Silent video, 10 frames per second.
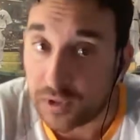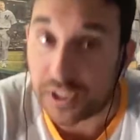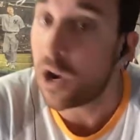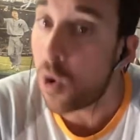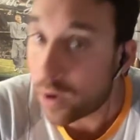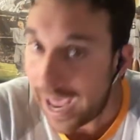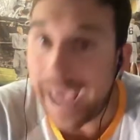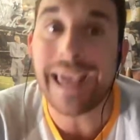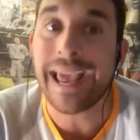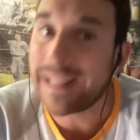did
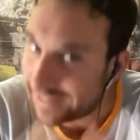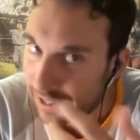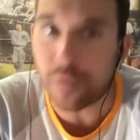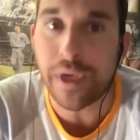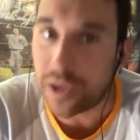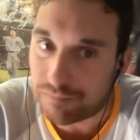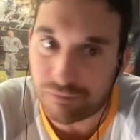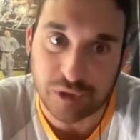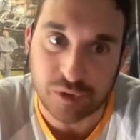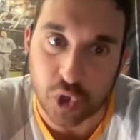okay until they
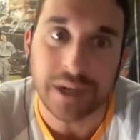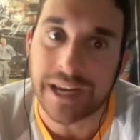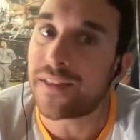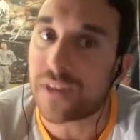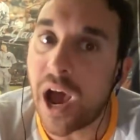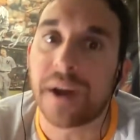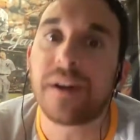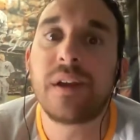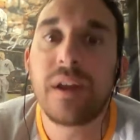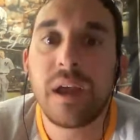just couldn't get it done.